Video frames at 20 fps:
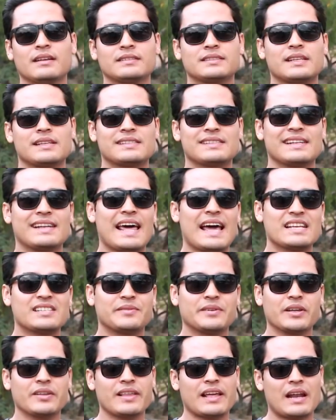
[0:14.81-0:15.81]
since the last
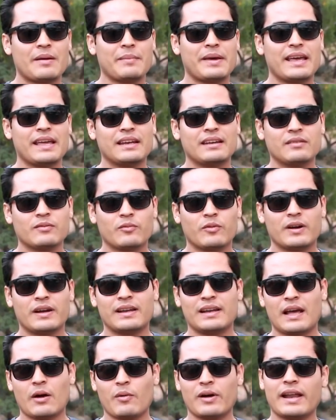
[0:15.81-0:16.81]
video that I made
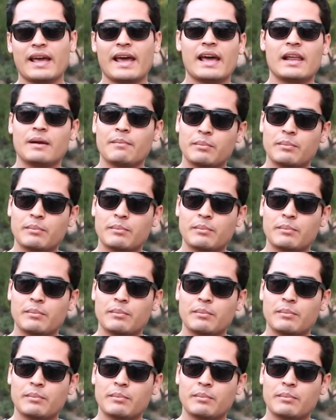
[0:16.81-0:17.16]
when I went ahead